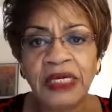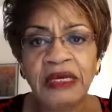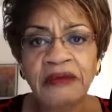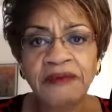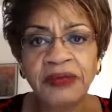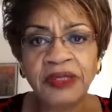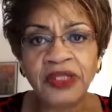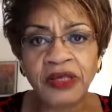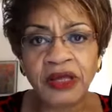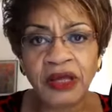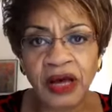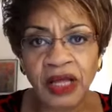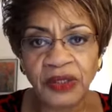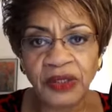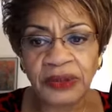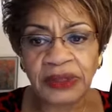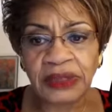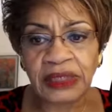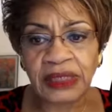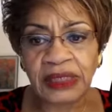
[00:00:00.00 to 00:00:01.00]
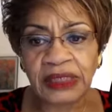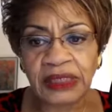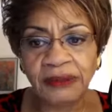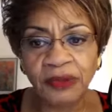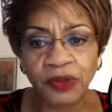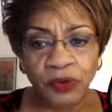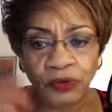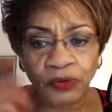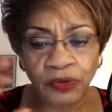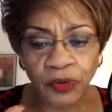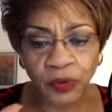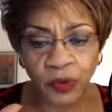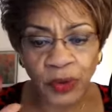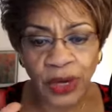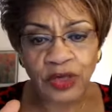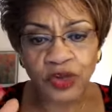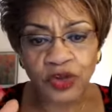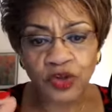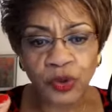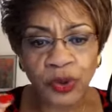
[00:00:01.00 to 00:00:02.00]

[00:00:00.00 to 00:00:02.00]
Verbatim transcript: but the color system, the, the racial